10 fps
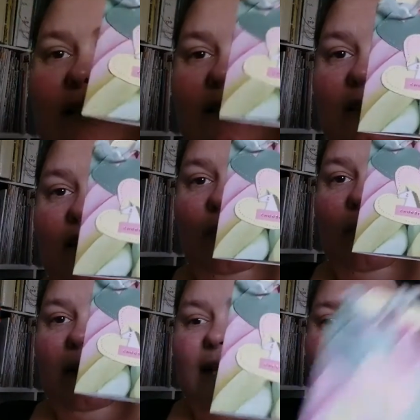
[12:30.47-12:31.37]
is a little
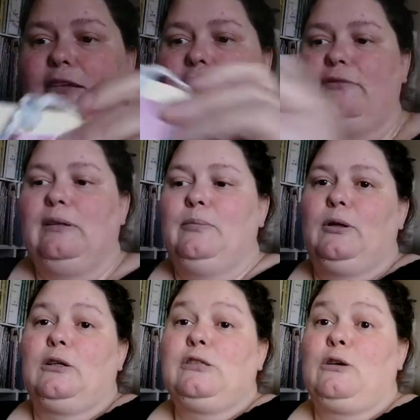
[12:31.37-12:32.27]
mini flip
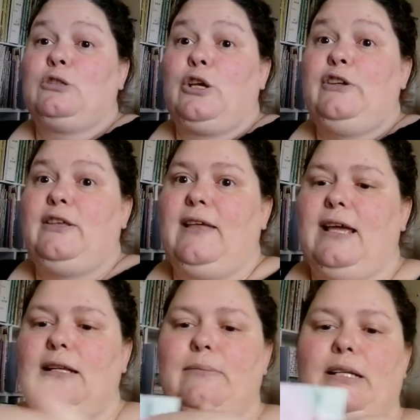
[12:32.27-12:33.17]
book. I'll show you that
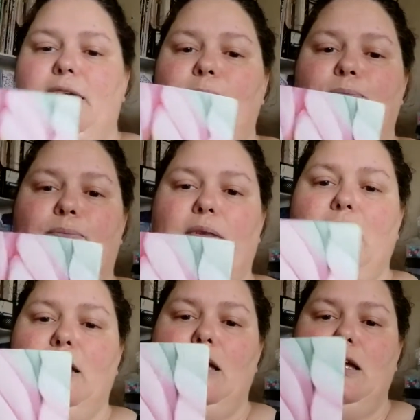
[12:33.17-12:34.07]
in a minute.
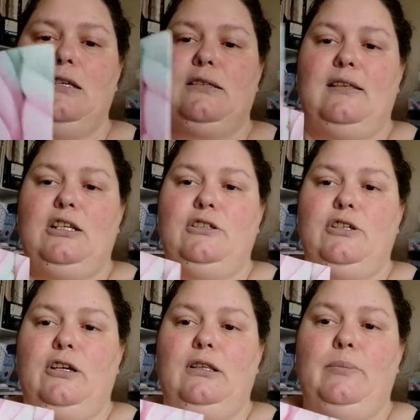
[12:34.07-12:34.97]
So then you
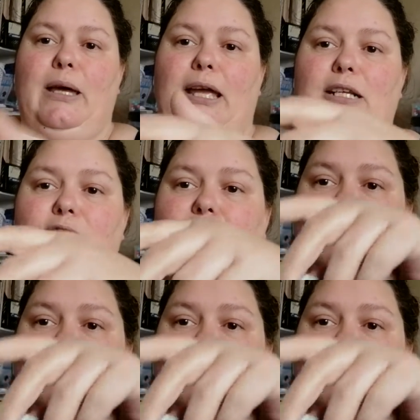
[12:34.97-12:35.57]
turn the page